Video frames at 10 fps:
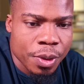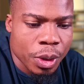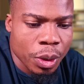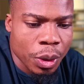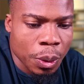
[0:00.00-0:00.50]

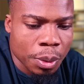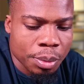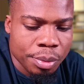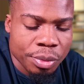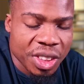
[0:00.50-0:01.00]
video you know
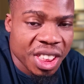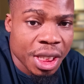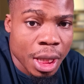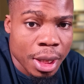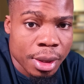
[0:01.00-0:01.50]

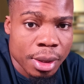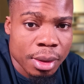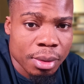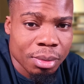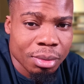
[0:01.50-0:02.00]
tears